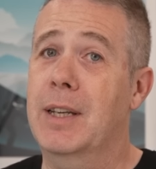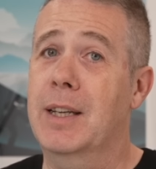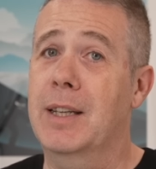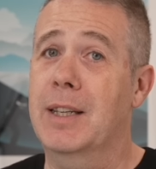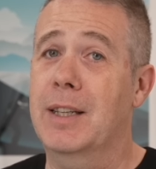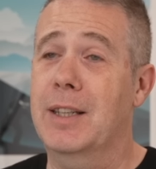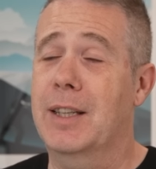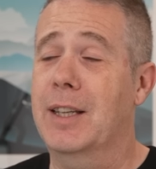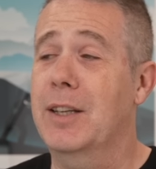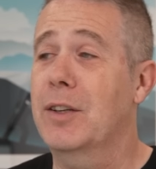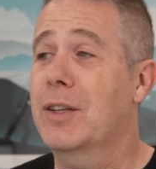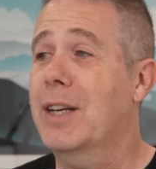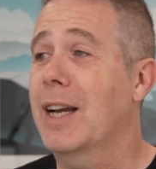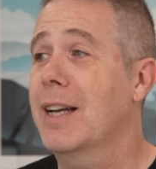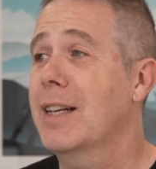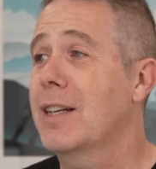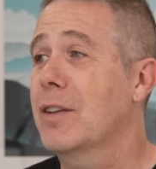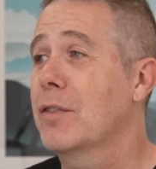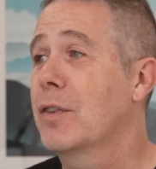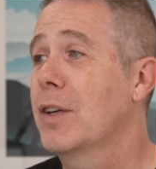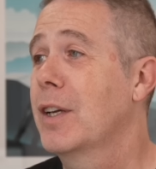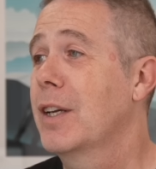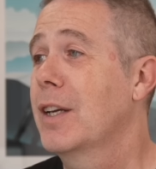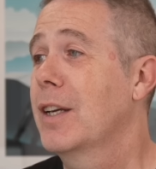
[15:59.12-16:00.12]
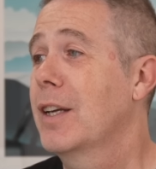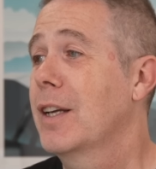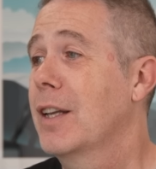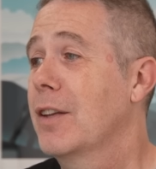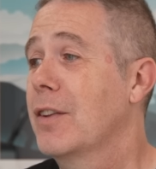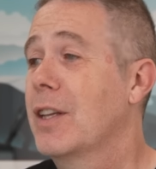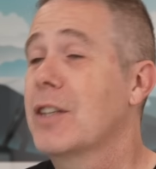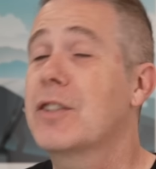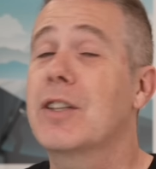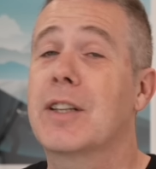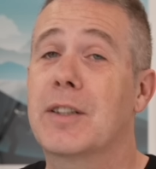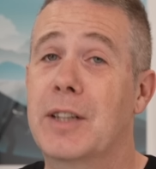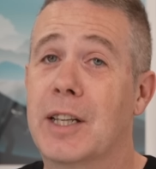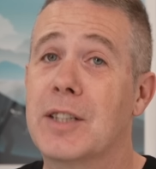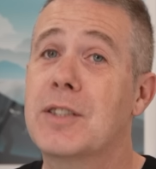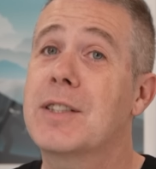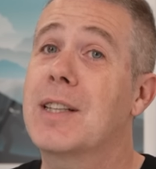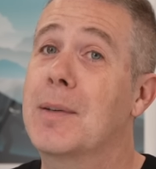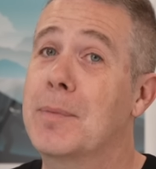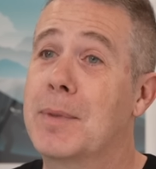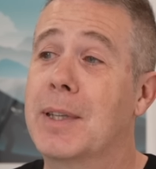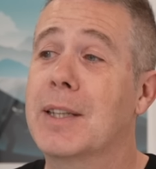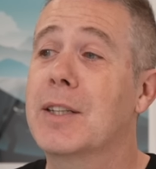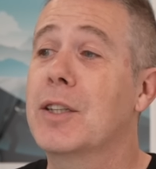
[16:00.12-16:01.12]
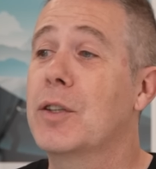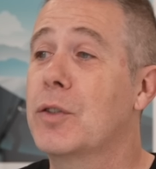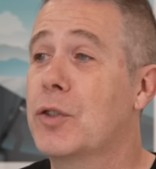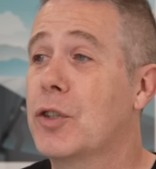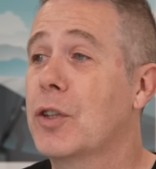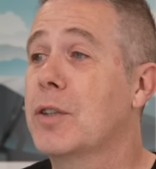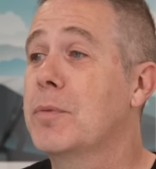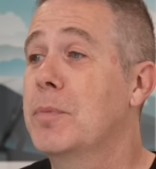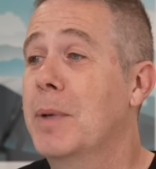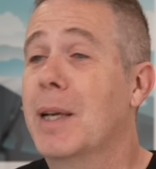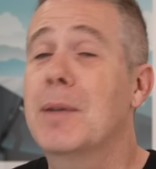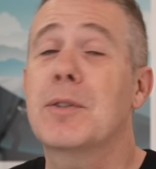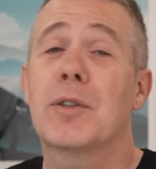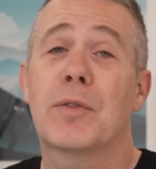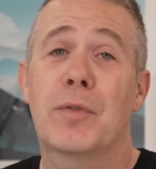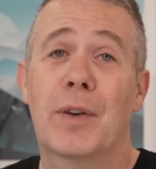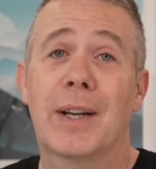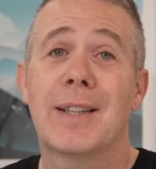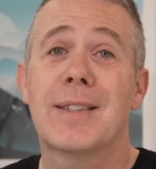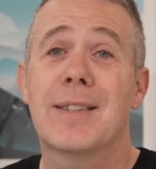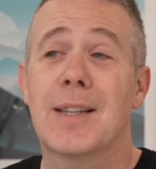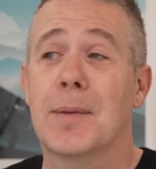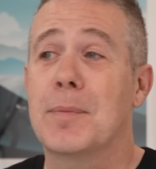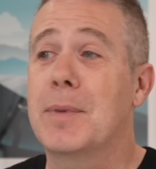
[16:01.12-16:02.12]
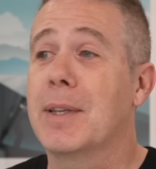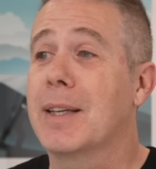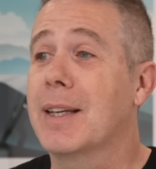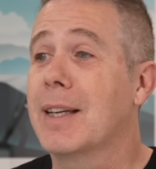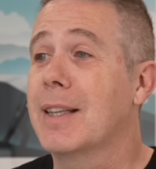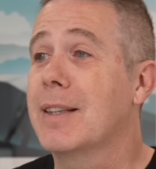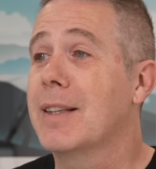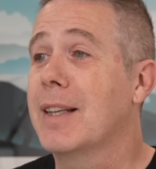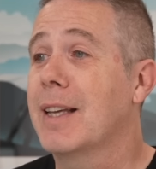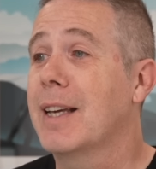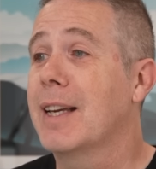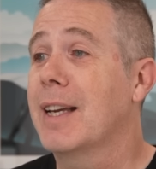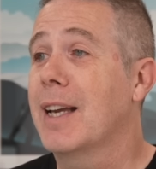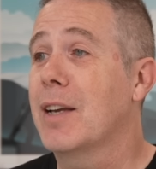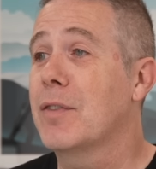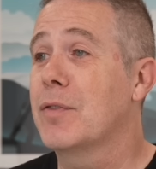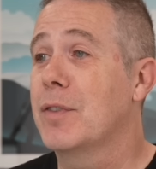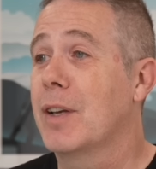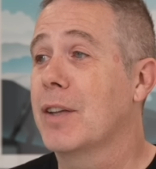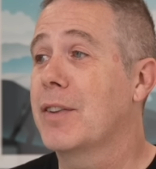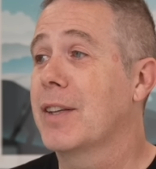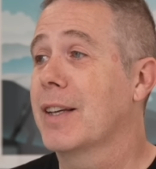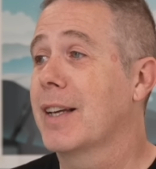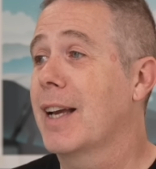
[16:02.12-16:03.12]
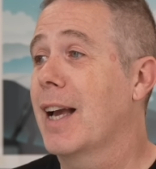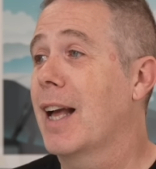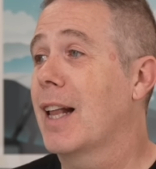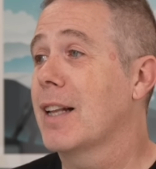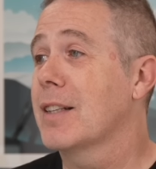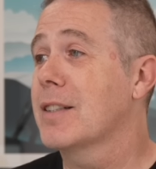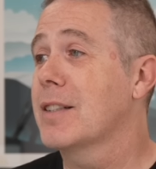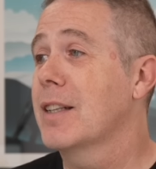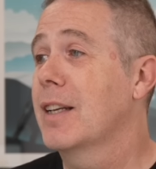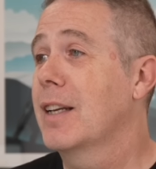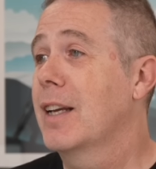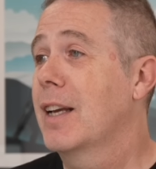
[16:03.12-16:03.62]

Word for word: You kind of, there's, a, there's something, you should be able to find something in there if nothing else.